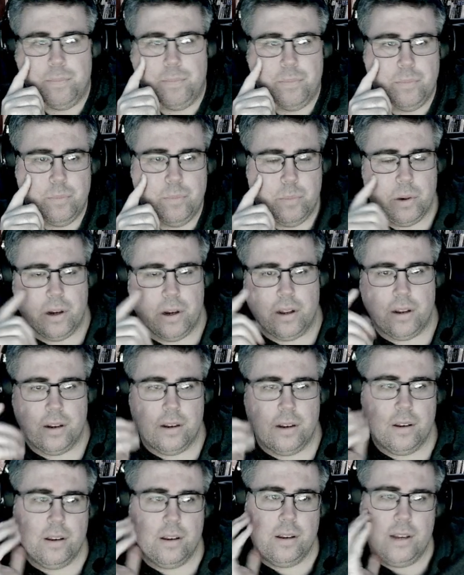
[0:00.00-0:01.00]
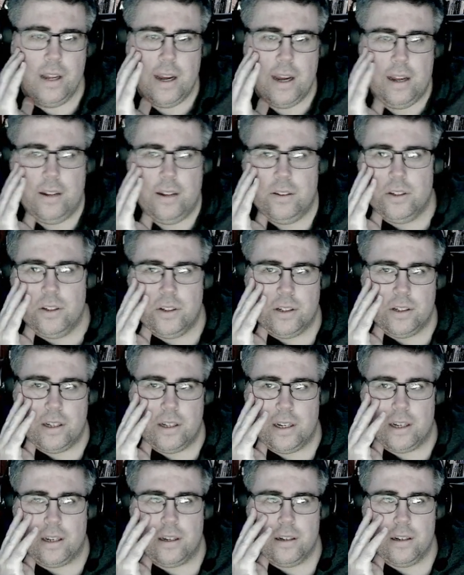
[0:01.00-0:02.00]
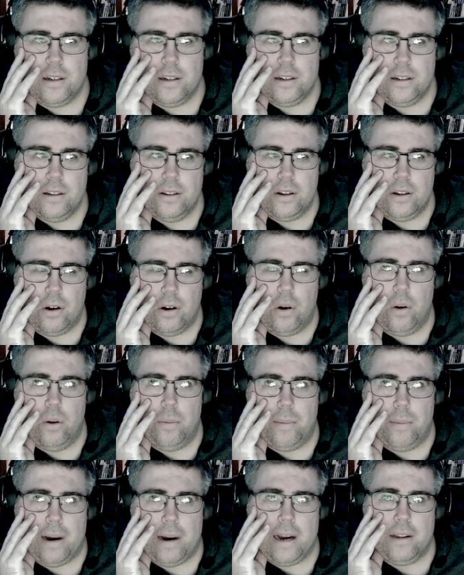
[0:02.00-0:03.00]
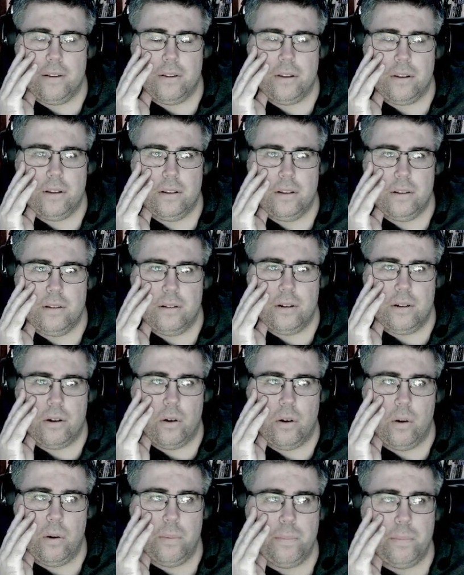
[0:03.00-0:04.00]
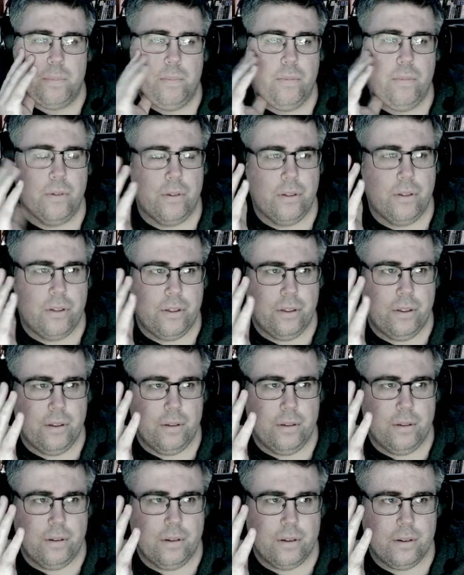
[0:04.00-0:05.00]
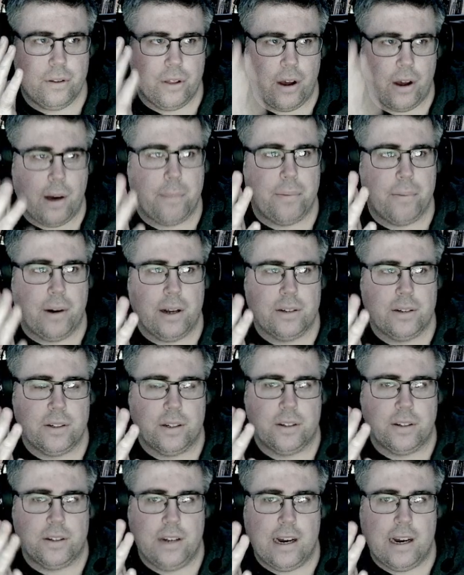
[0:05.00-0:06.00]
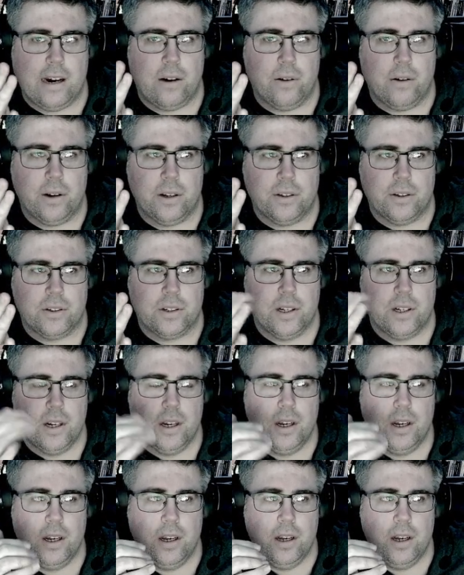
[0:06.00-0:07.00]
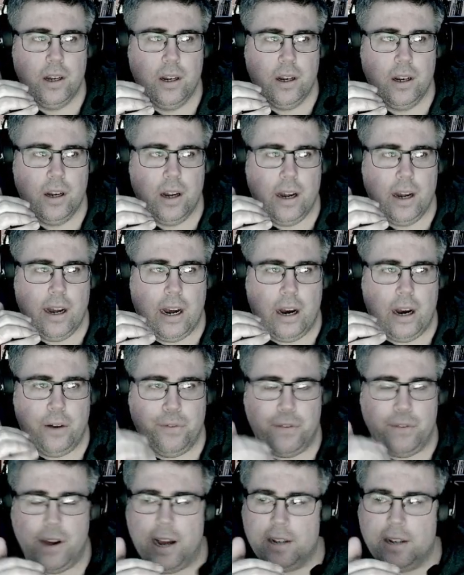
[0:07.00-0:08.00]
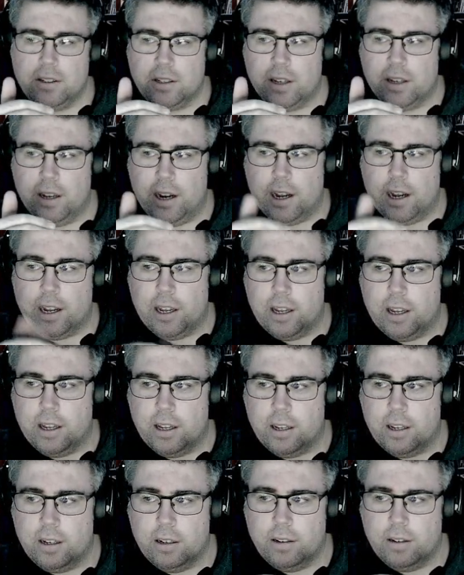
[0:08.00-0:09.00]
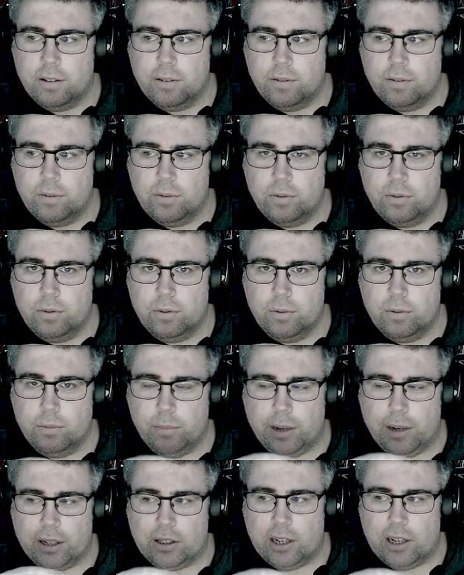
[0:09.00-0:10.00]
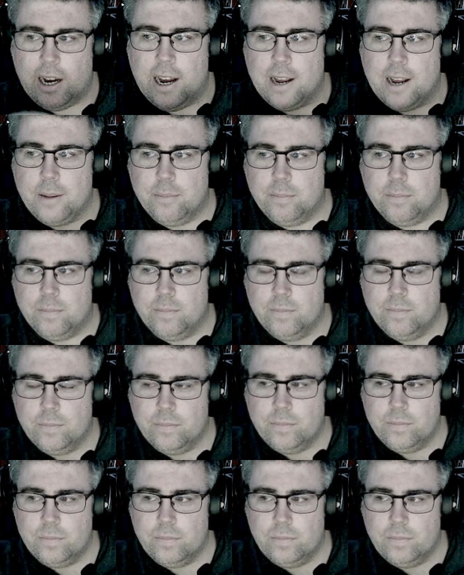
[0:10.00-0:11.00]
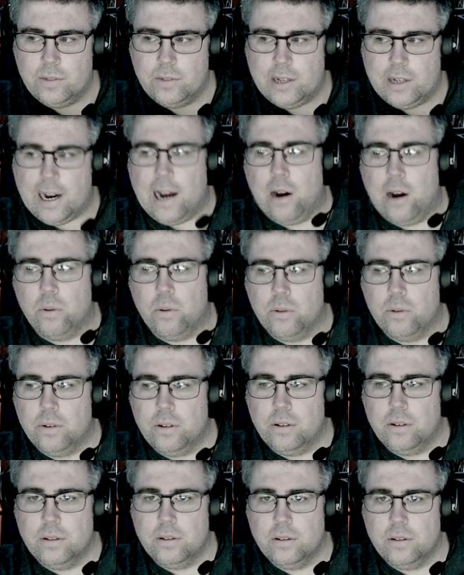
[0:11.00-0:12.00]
But yeah, it's just like the whole thought process now is, how fast can I get my time down?